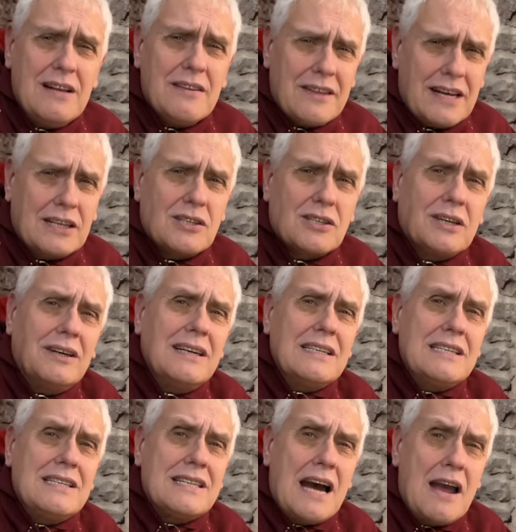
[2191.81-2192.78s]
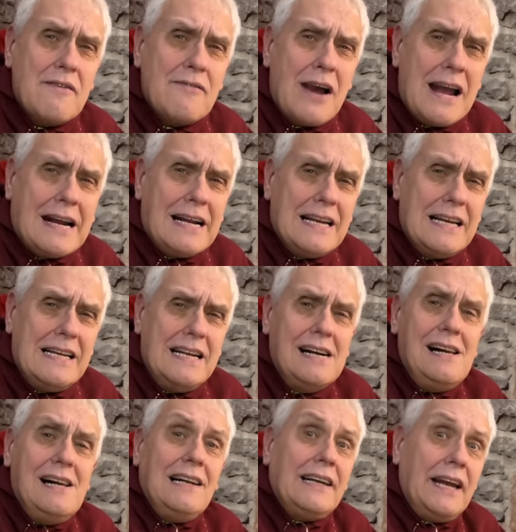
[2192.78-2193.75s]
Thanks, guys. Dave Hagley,
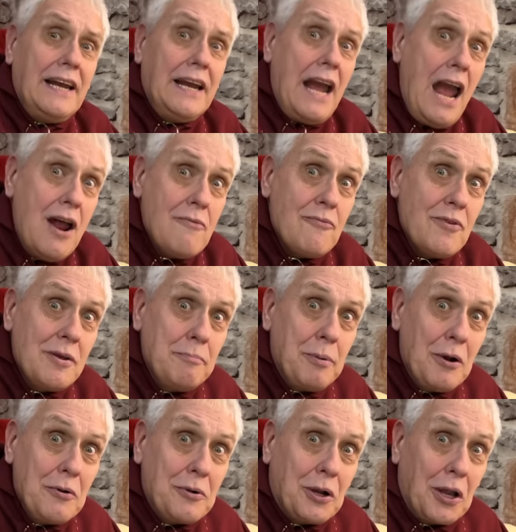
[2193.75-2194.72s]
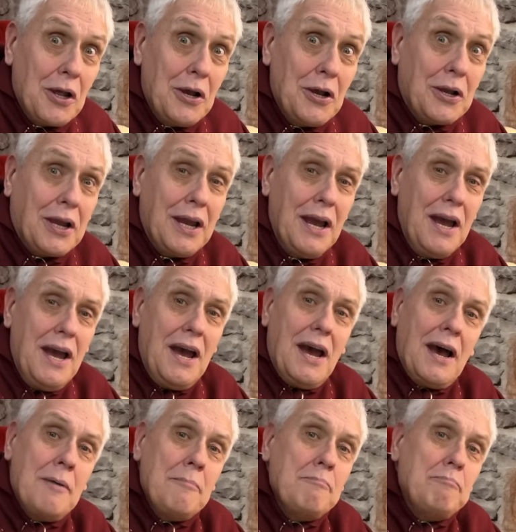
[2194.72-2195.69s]
King Henry Beauclerk,
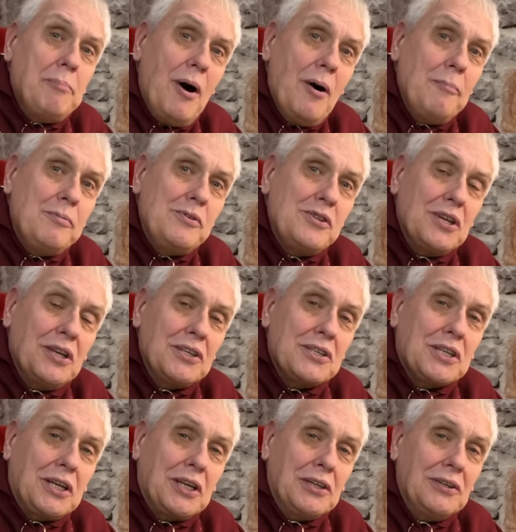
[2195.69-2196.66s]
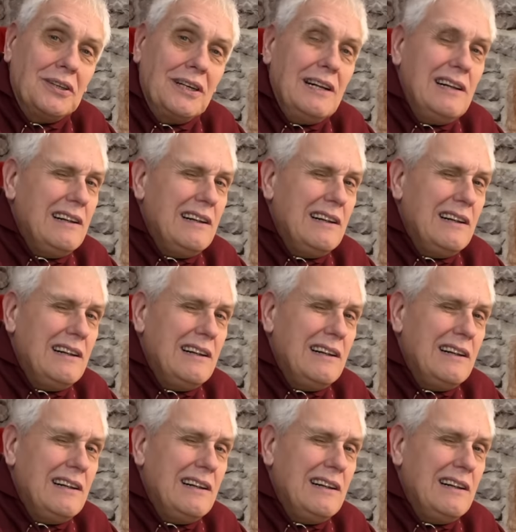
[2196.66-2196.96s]
and Bob Tuscan.